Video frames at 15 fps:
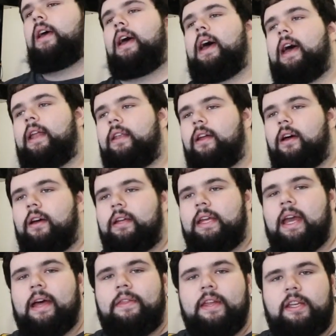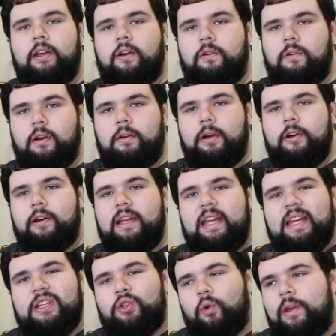And yeah, I think you are going to really
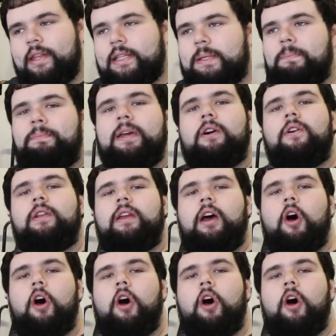enjoy this build.